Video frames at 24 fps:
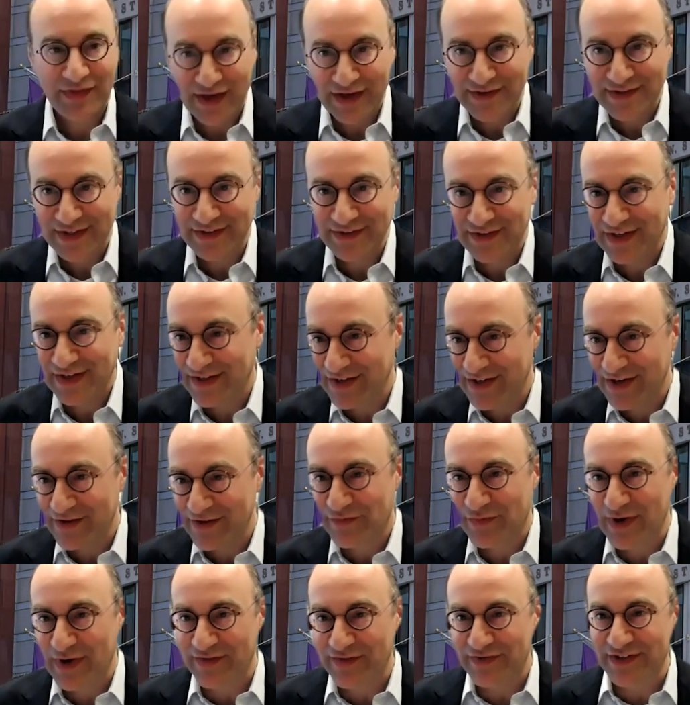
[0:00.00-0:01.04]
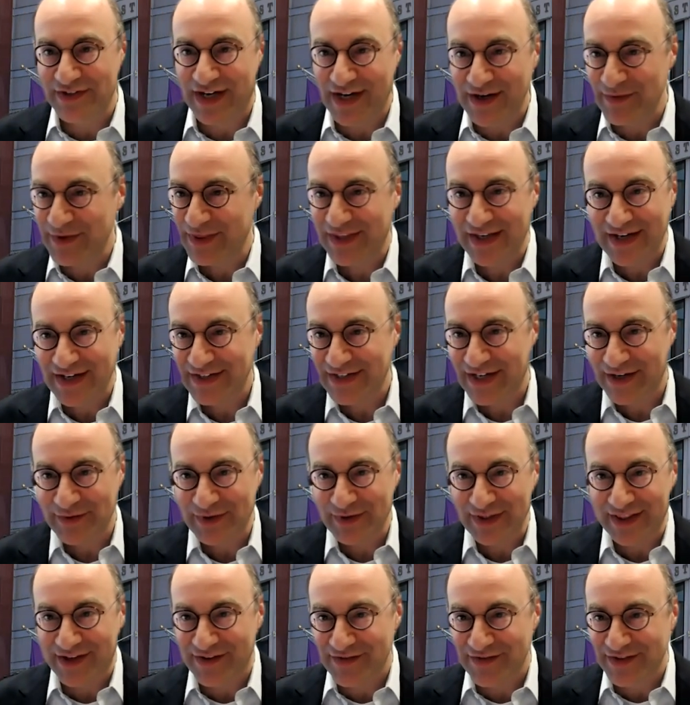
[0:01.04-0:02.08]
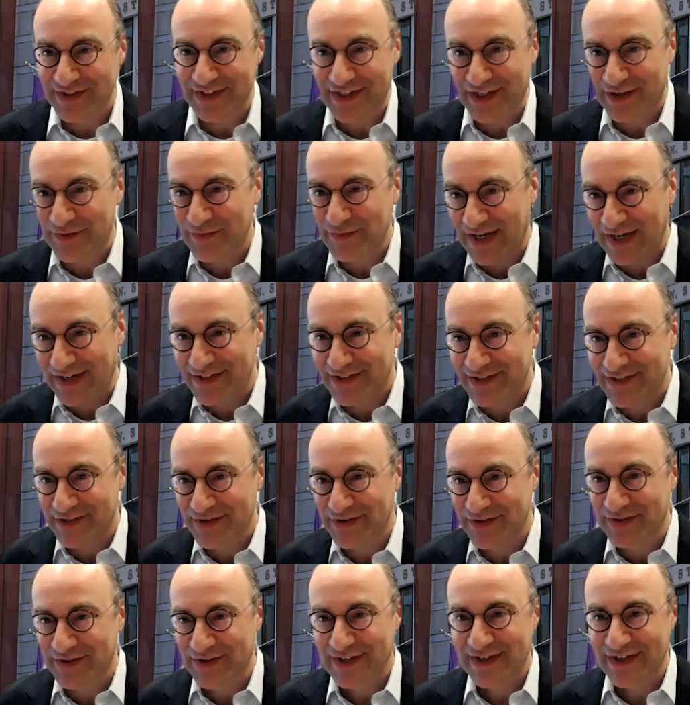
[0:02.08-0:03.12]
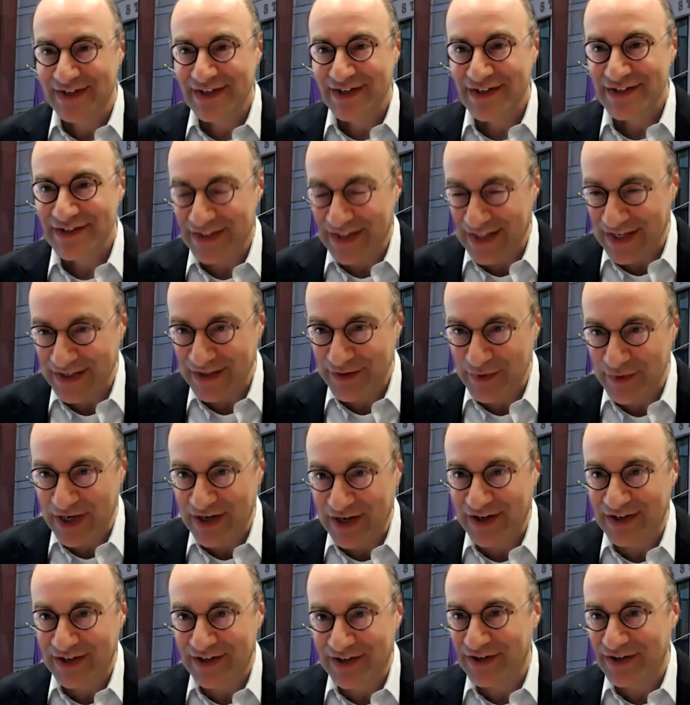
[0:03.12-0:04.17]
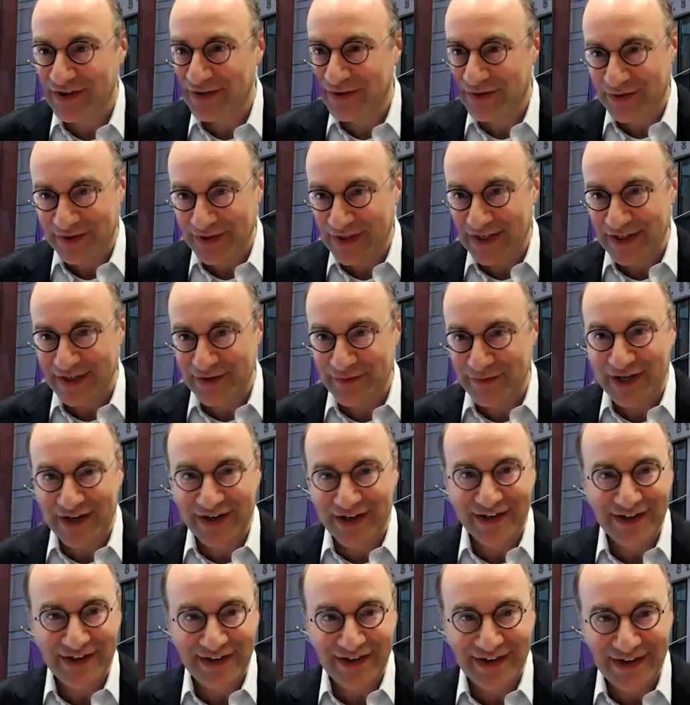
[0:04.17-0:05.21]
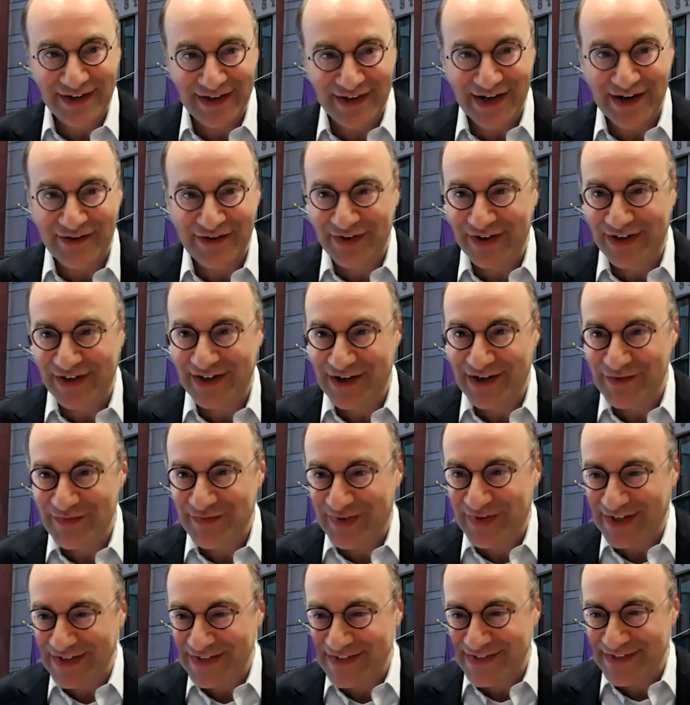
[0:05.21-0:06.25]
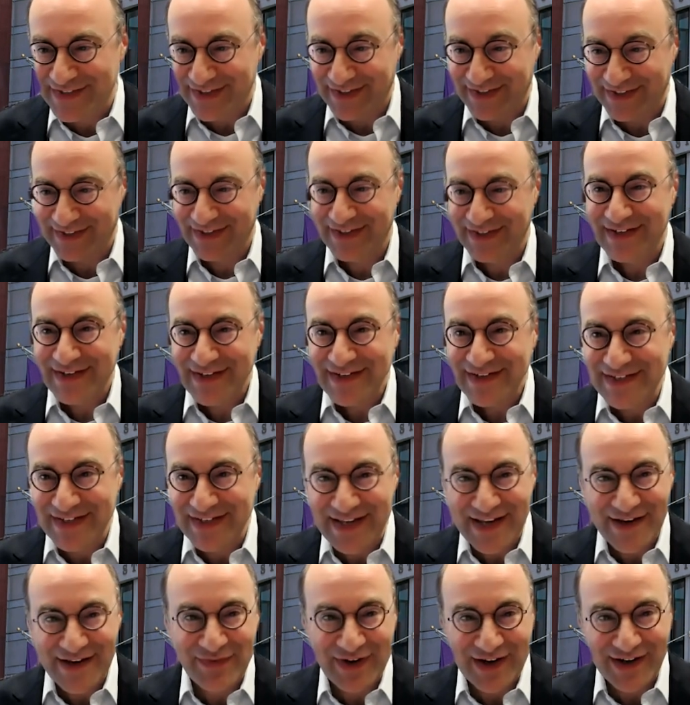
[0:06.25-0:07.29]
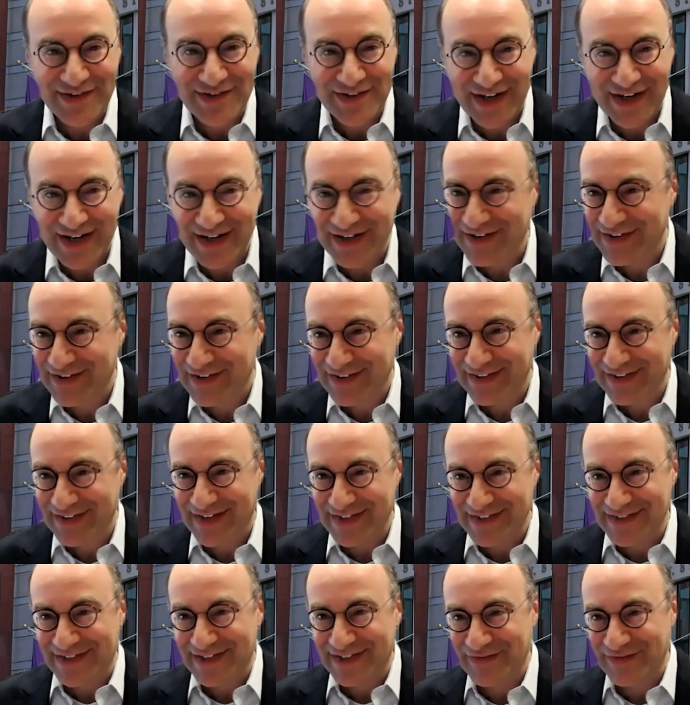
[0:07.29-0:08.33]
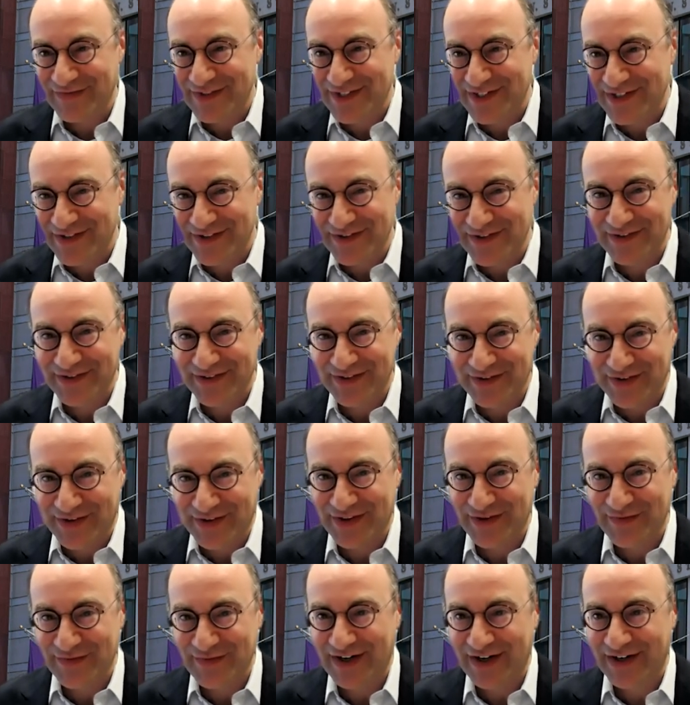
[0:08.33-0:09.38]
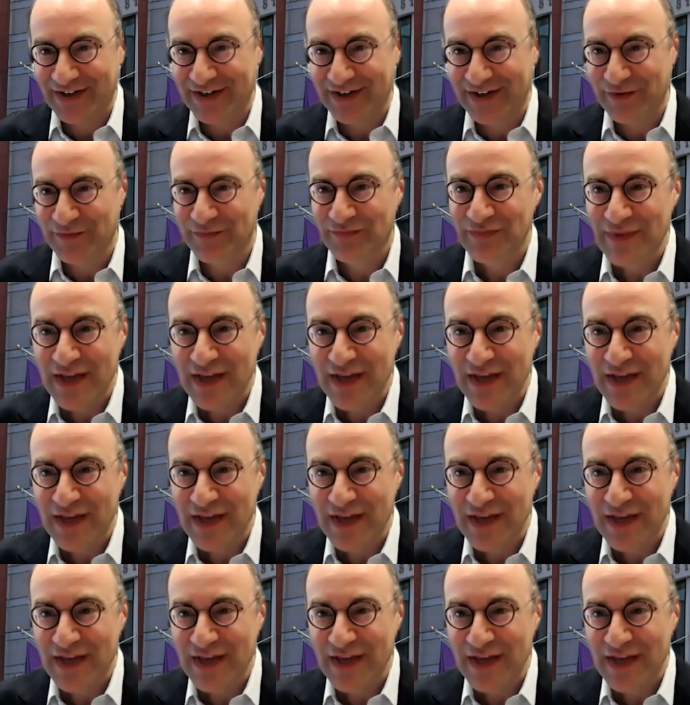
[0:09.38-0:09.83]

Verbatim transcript: And and if we have time at the end, I would love to come back to, to Latin America or Latin America and Africa. But uh, to keep on track, let's come to North America.